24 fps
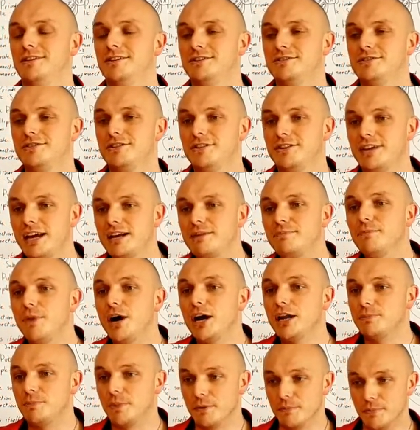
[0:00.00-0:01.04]
So that
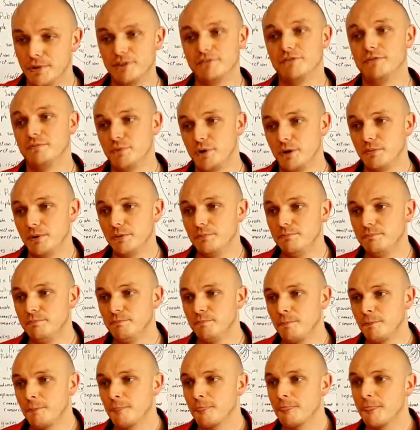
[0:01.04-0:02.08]
might be a bit of a problem.
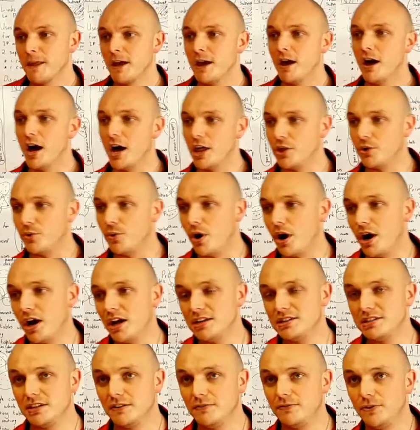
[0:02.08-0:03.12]

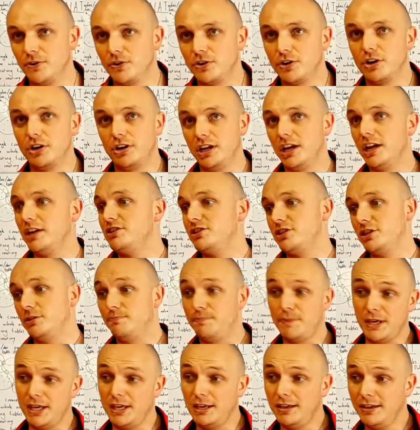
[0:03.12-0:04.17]
Otherwise, if you're in
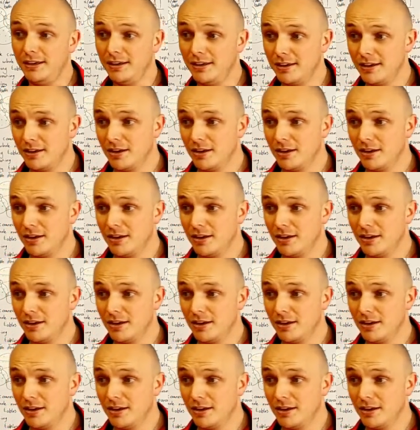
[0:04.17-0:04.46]
DHCP,